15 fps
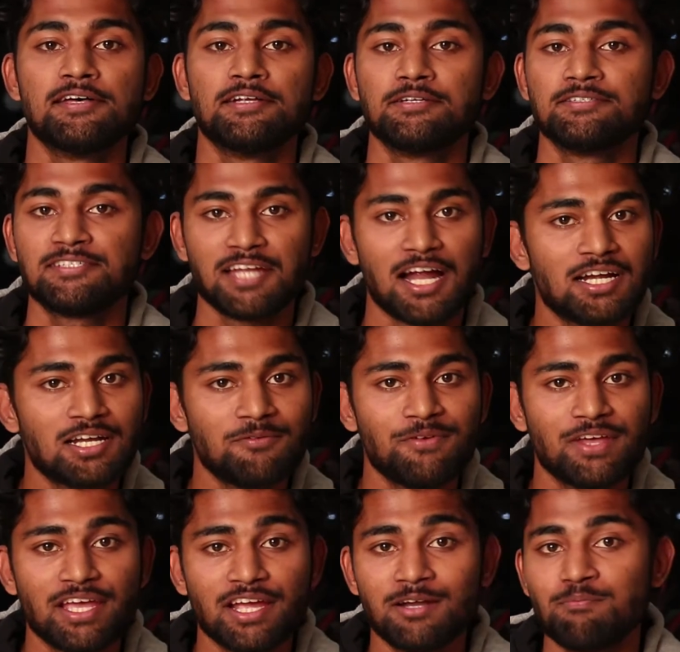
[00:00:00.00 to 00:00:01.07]
Startup
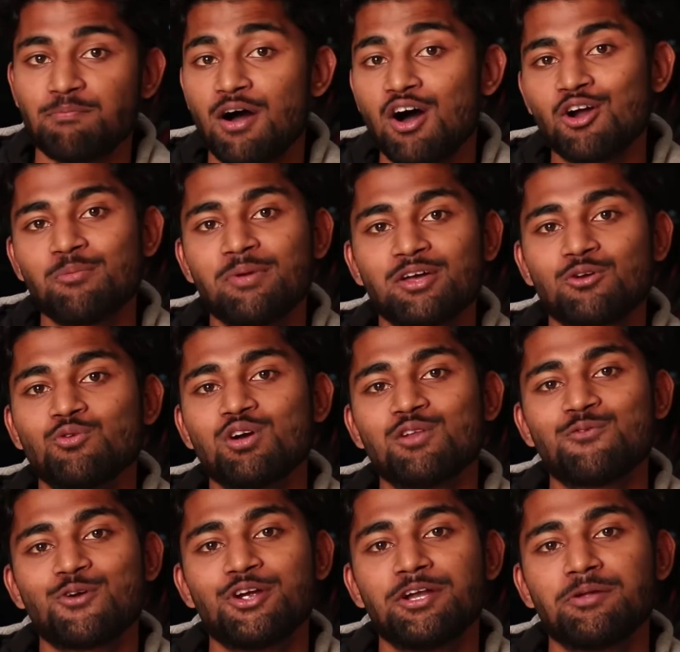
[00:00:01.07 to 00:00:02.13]
Weekend powered by Google
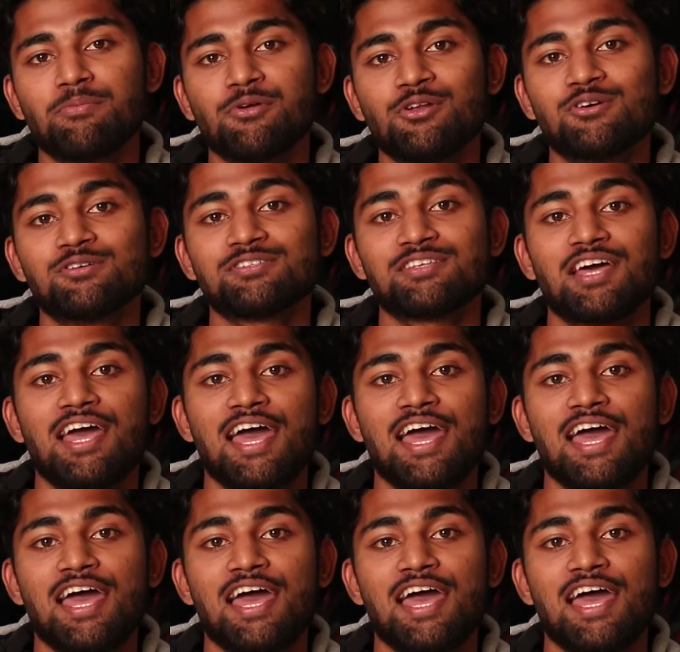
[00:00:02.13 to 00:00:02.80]
for Entrepreneurs